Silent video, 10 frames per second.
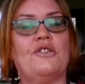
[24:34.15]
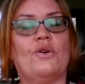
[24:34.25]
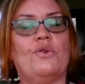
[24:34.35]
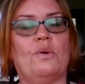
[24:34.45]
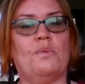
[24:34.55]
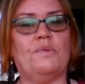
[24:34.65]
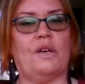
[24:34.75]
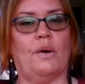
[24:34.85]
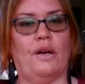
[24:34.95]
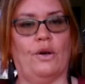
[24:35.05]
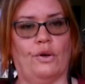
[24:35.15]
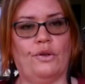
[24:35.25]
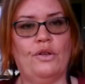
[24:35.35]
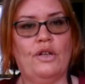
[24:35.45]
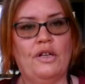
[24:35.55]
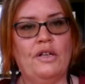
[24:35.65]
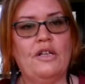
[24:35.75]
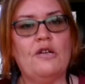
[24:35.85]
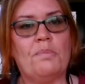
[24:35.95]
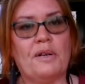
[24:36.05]
I told her what was going on,
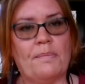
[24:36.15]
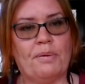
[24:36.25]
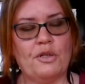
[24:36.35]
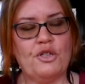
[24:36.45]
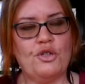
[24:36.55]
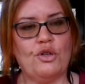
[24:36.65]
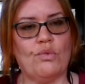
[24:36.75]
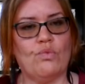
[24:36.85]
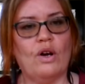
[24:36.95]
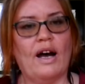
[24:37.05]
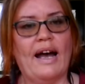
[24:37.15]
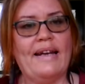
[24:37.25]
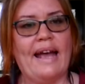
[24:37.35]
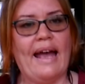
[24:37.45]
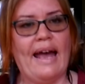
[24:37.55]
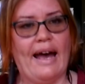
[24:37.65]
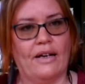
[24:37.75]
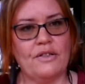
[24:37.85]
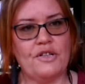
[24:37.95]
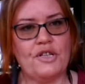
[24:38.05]
but I pushed her right
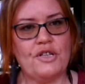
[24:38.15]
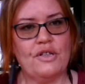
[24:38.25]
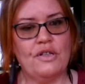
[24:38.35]
out